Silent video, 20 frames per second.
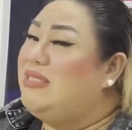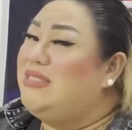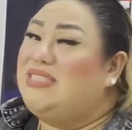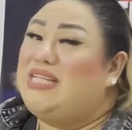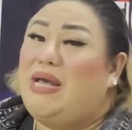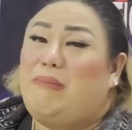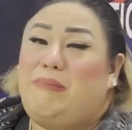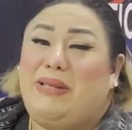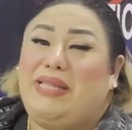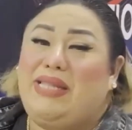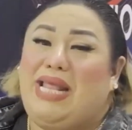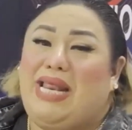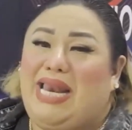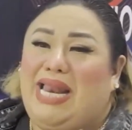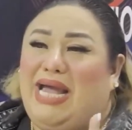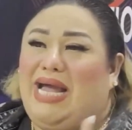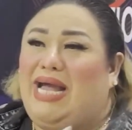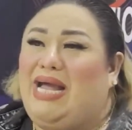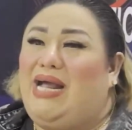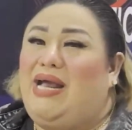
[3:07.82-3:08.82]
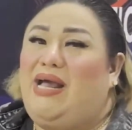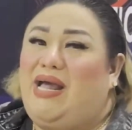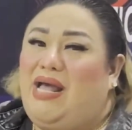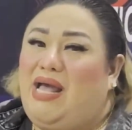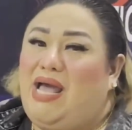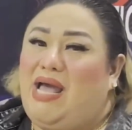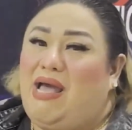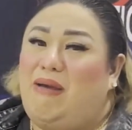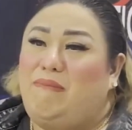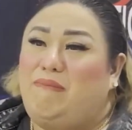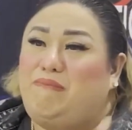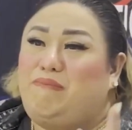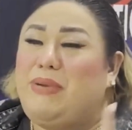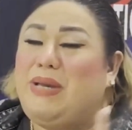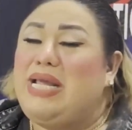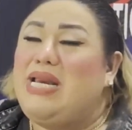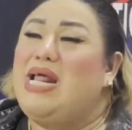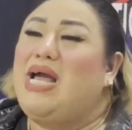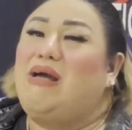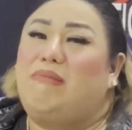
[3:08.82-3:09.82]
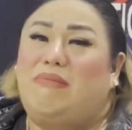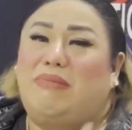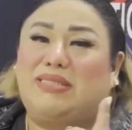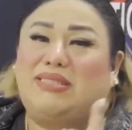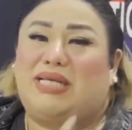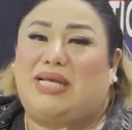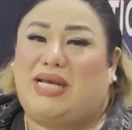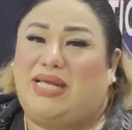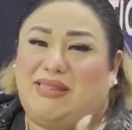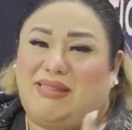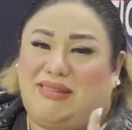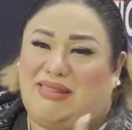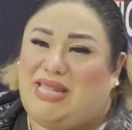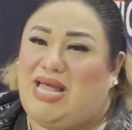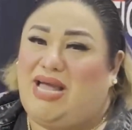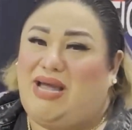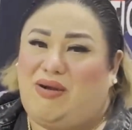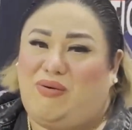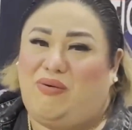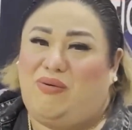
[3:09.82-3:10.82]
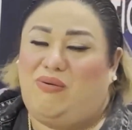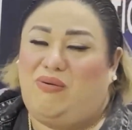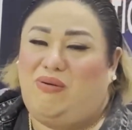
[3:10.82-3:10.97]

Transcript: Sabi nila, ang pinakamasakit daw